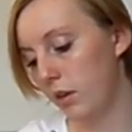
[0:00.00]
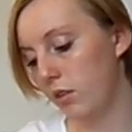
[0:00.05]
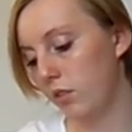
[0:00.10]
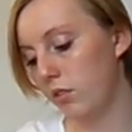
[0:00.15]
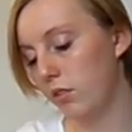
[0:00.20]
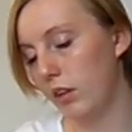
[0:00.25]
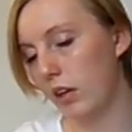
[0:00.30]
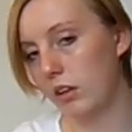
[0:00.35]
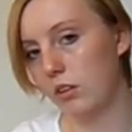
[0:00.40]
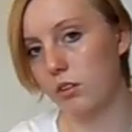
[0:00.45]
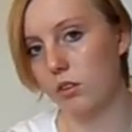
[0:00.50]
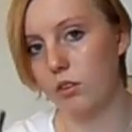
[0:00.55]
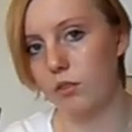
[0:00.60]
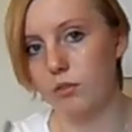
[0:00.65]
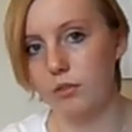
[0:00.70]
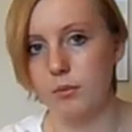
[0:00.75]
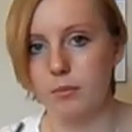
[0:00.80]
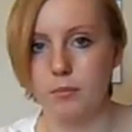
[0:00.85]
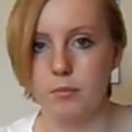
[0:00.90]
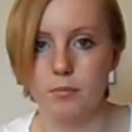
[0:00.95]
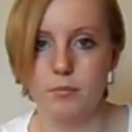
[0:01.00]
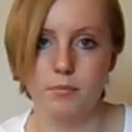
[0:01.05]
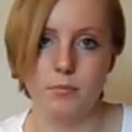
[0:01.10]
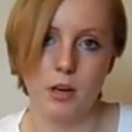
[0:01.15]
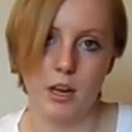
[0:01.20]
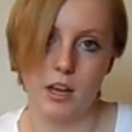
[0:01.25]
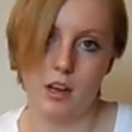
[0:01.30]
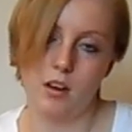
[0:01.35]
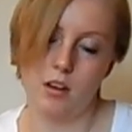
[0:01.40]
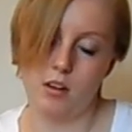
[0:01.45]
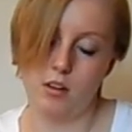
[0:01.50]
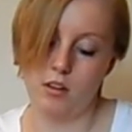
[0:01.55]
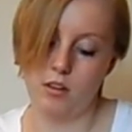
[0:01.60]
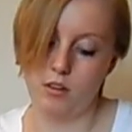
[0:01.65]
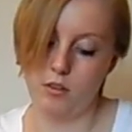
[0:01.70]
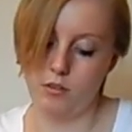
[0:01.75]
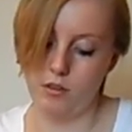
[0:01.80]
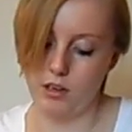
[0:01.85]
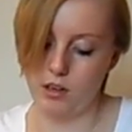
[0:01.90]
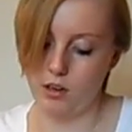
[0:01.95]
because that's good for like
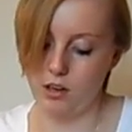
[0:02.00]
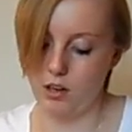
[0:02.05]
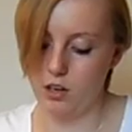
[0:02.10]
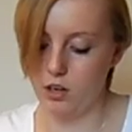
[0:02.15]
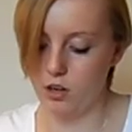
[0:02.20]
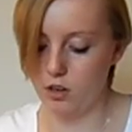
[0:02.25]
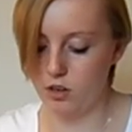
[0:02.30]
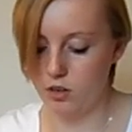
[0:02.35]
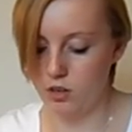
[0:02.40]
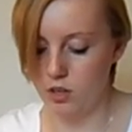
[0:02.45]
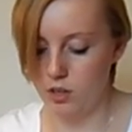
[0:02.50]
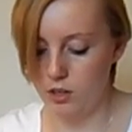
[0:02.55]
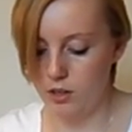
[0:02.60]
doing a lot.